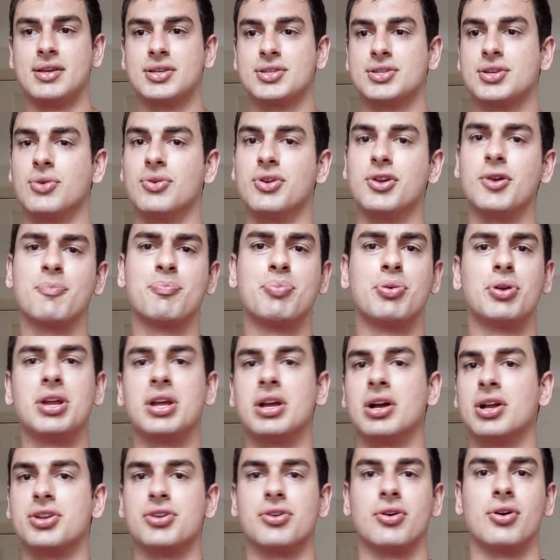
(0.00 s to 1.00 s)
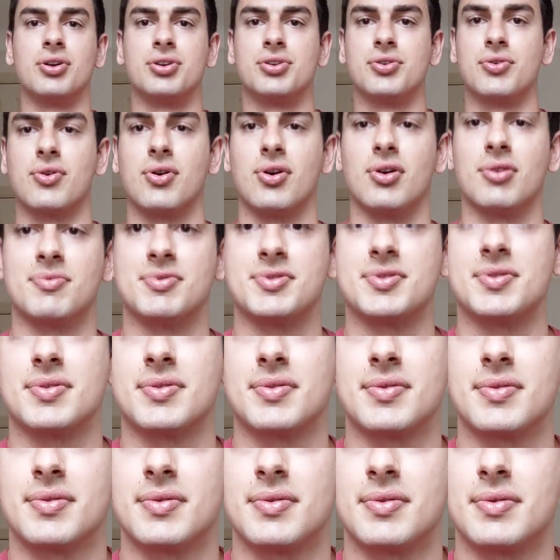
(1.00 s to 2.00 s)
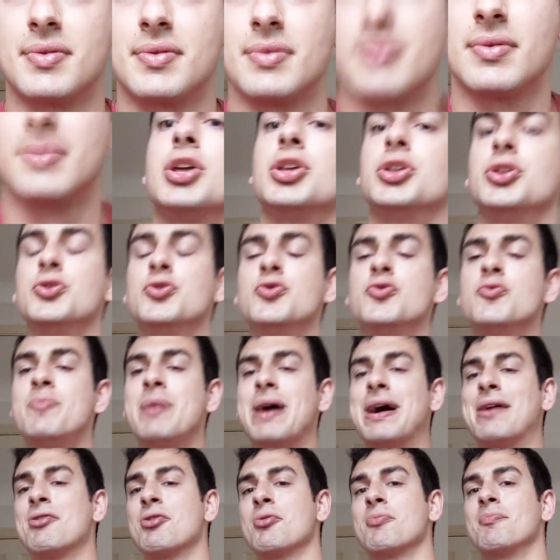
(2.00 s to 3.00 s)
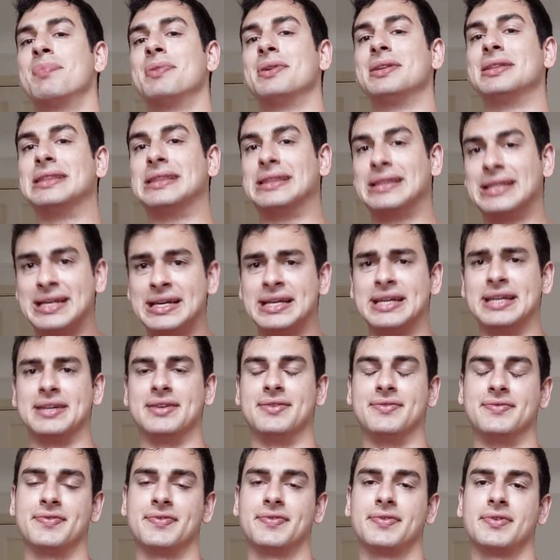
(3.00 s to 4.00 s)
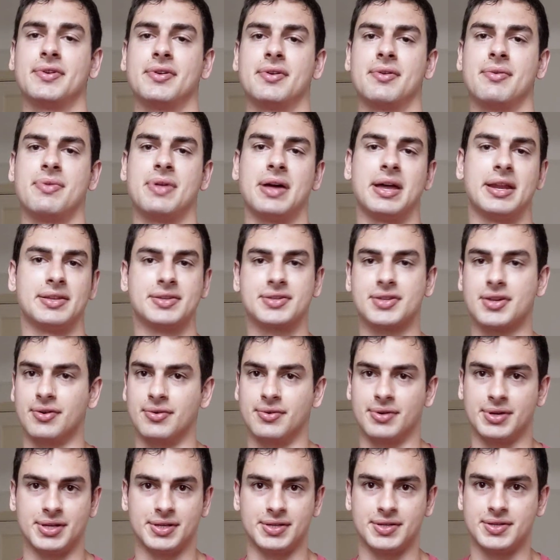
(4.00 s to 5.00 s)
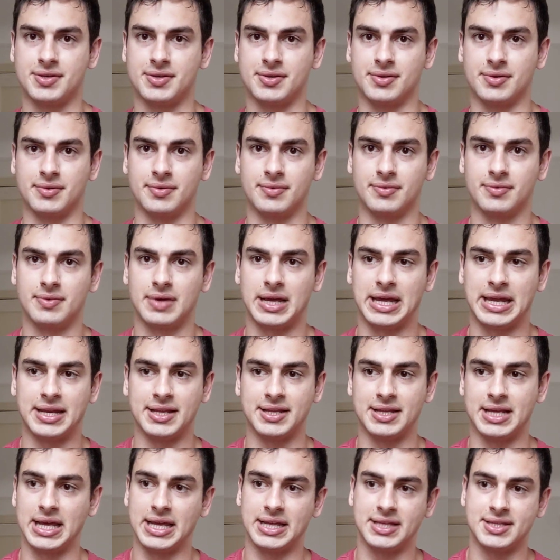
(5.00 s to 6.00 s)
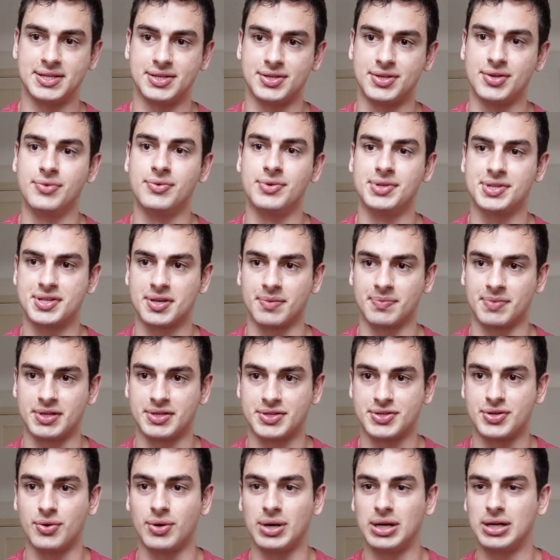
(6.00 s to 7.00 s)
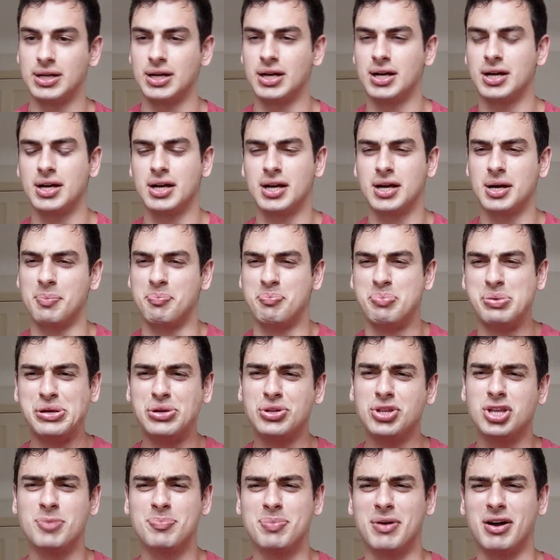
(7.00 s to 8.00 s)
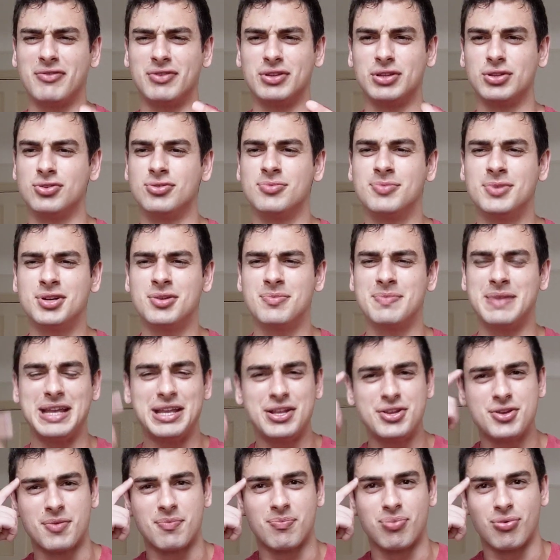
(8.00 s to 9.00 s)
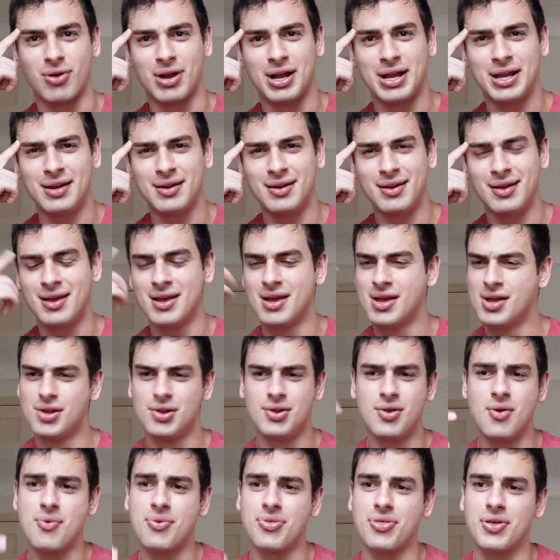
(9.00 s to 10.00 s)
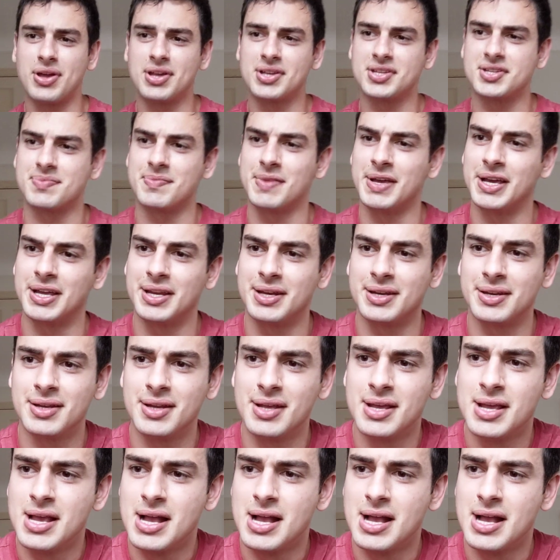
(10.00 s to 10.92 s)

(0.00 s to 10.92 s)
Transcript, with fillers: So you're putting on your underarms. You better believe that it's going into you and it, it's doing something. So a, uh, a buildup of aluminum in your brain? No thanks, man.